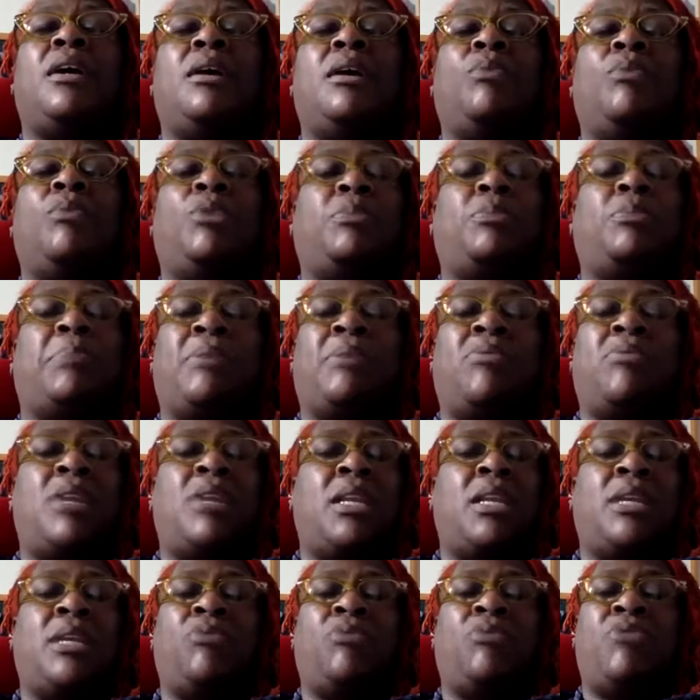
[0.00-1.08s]
would be
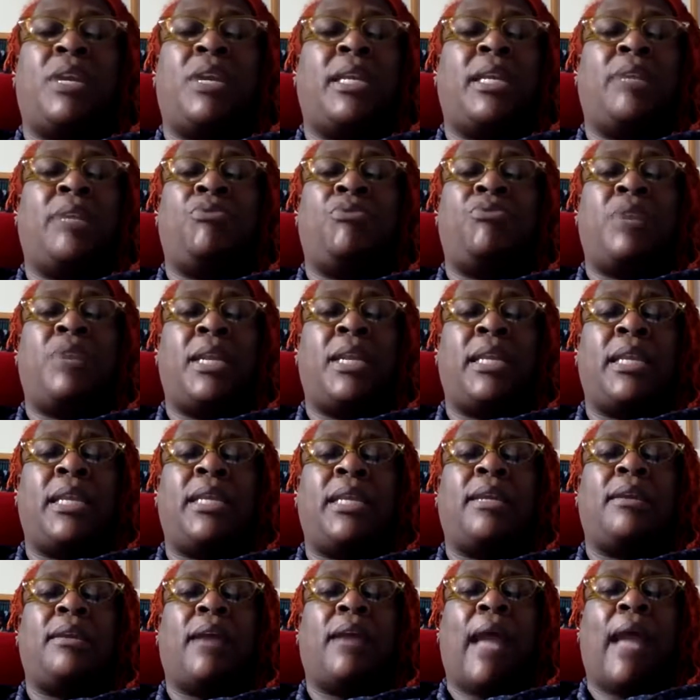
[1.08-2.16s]
really, really,
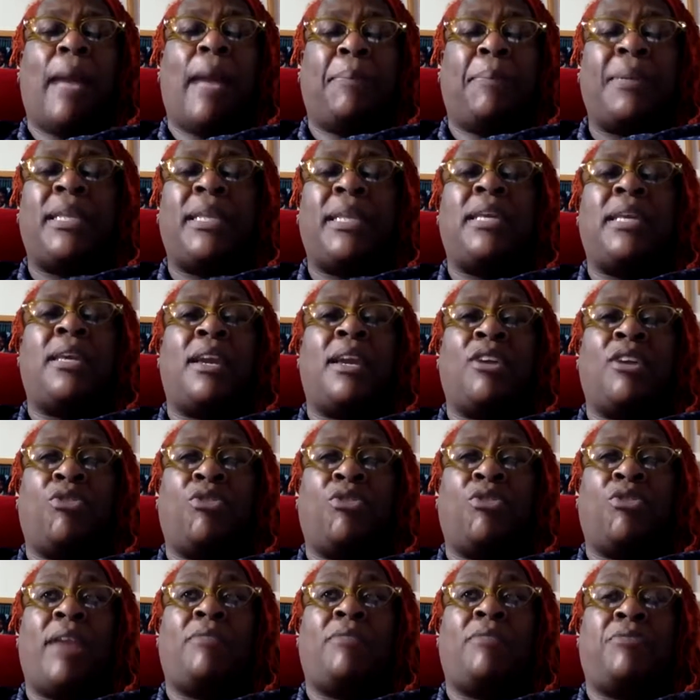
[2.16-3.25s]
really happily and
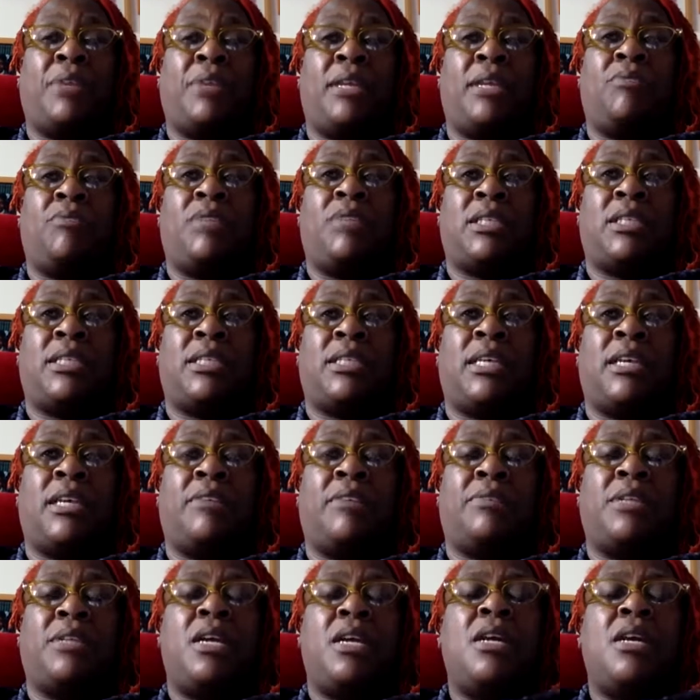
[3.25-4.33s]
gratefully
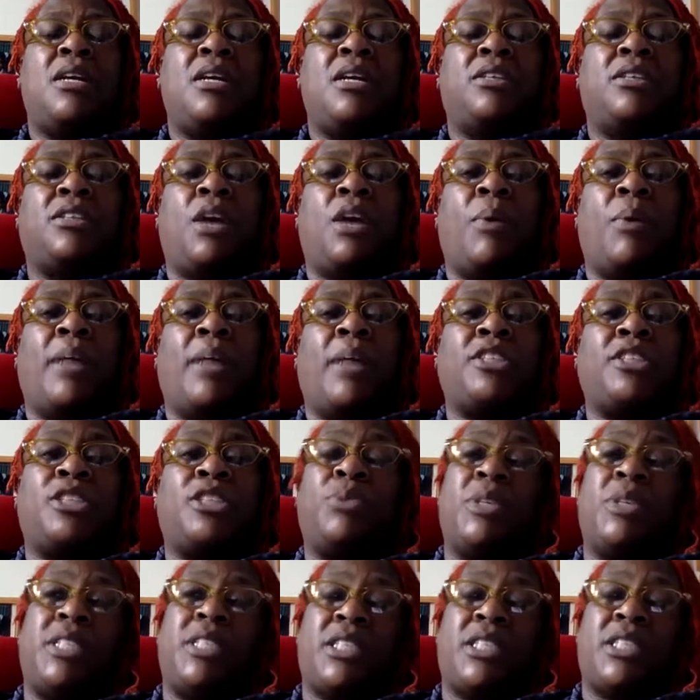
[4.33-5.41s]
received. So I just
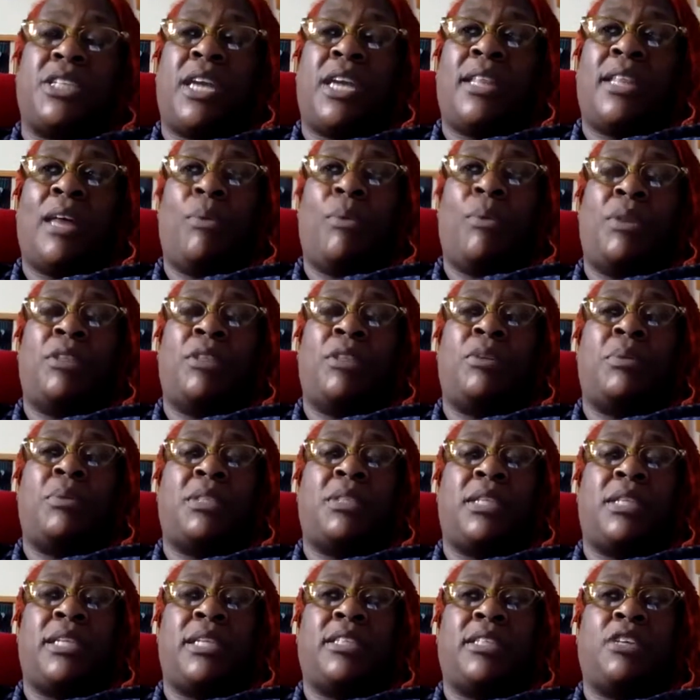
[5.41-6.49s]
wanted to share that with you and
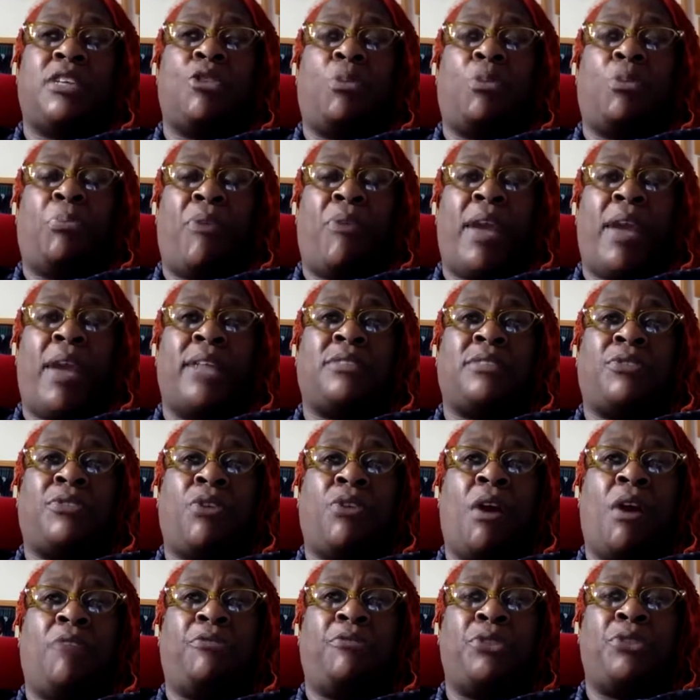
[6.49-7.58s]
solicit your prayers for
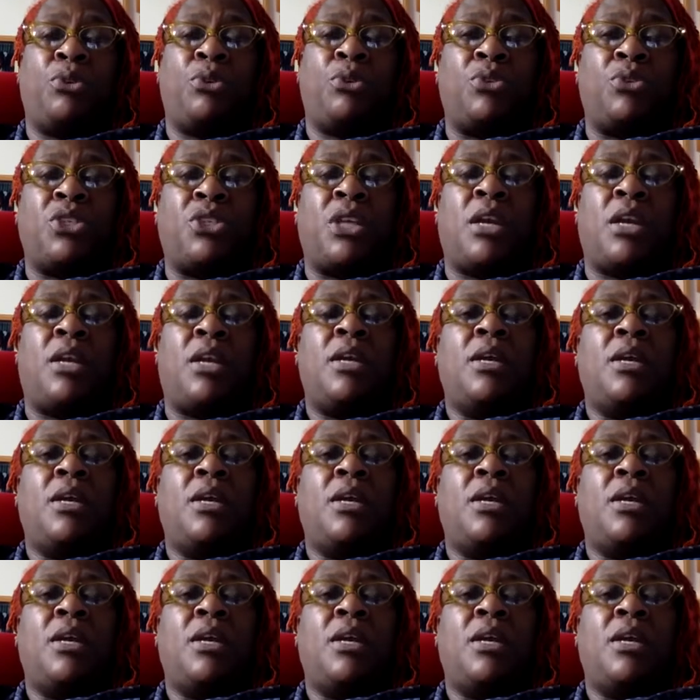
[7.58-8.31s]
our future